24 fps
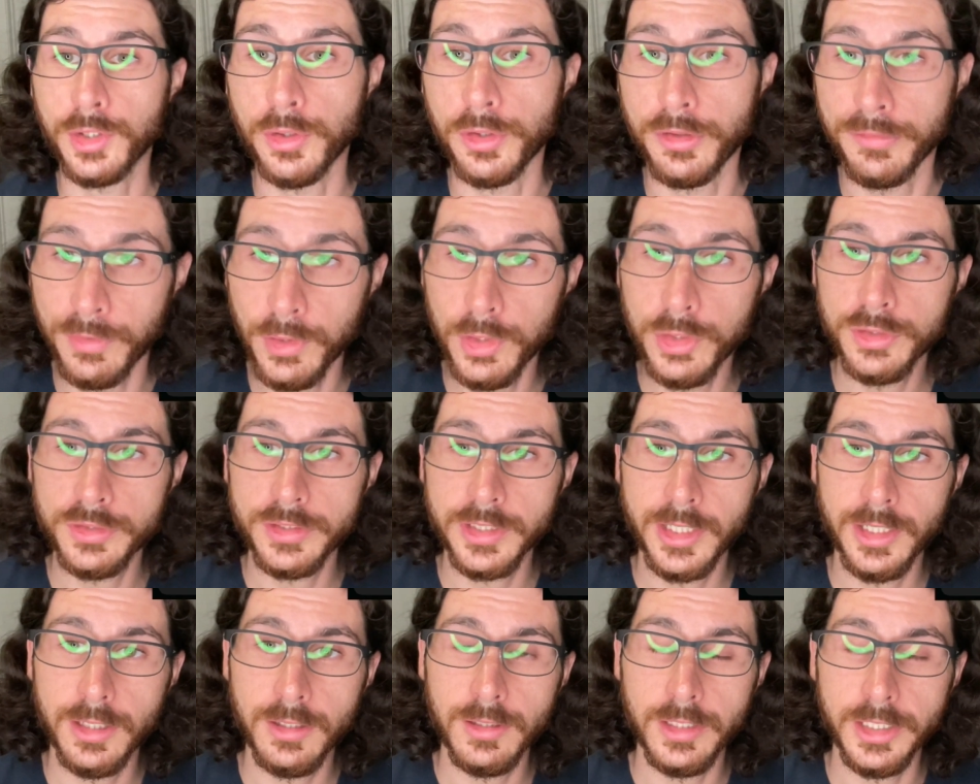the first
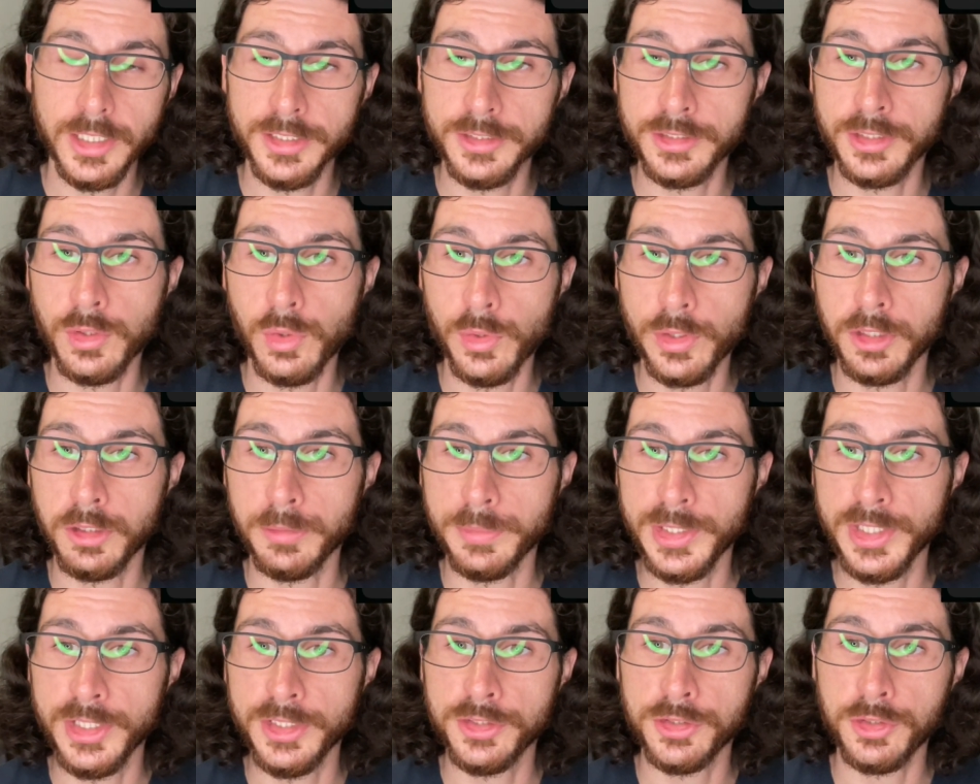sale is going to
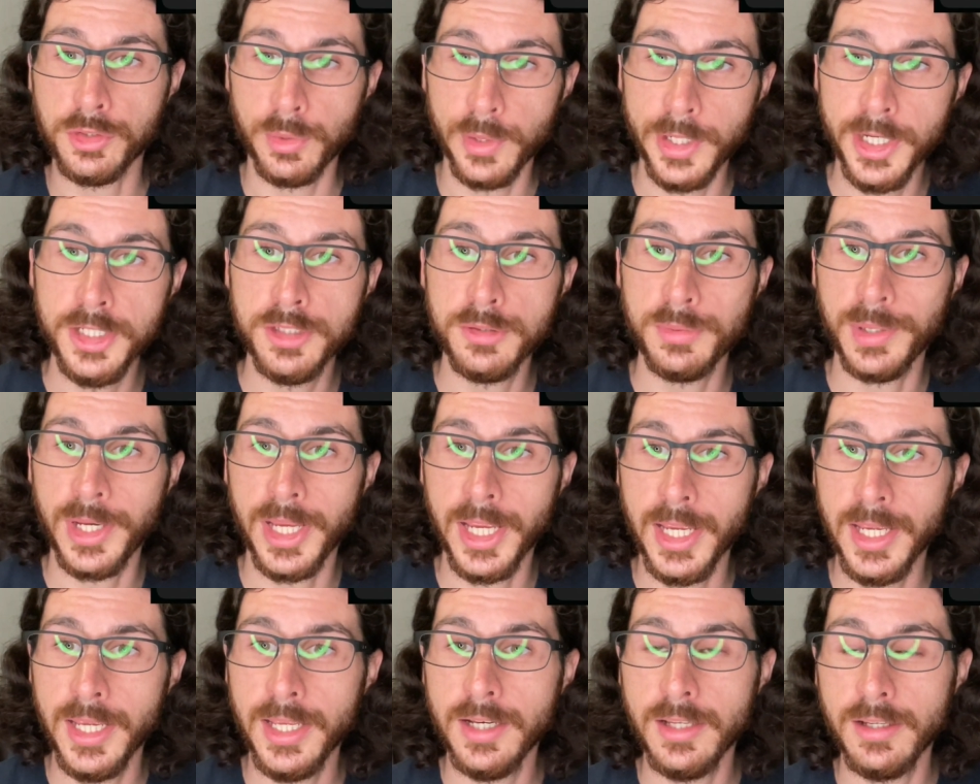be Strange
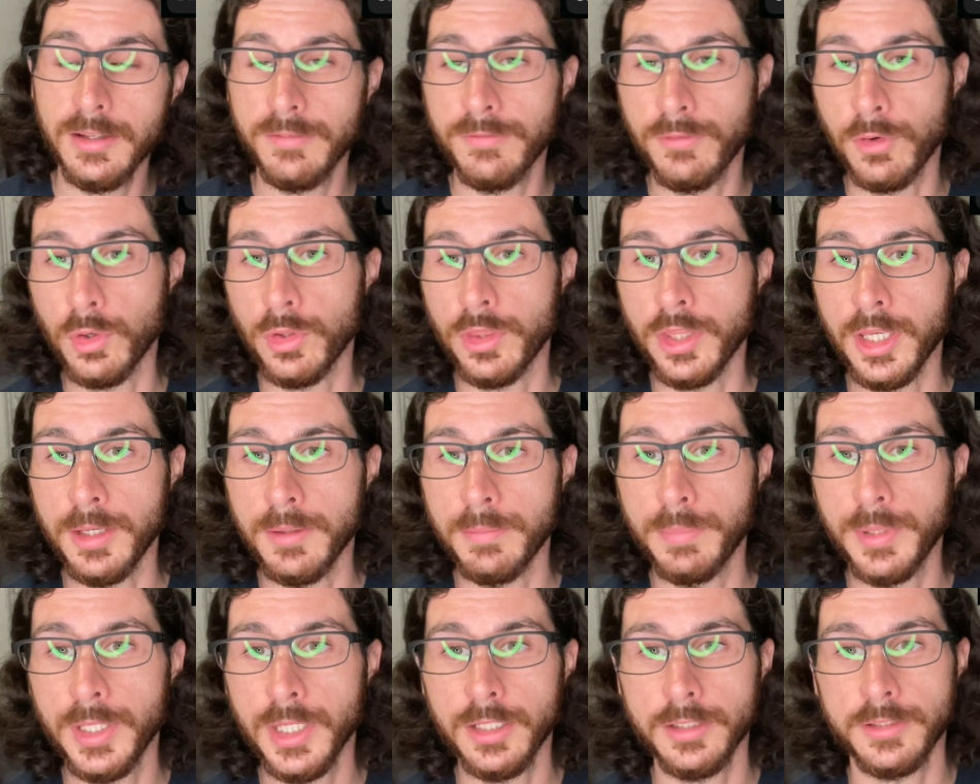Brigade for the
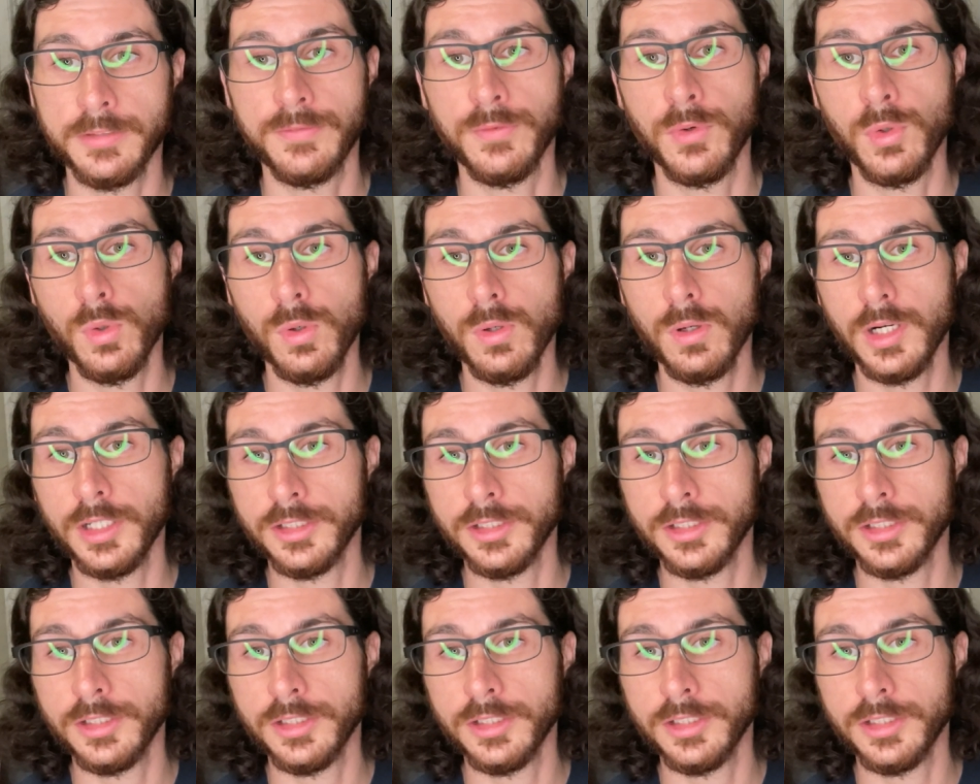PS4.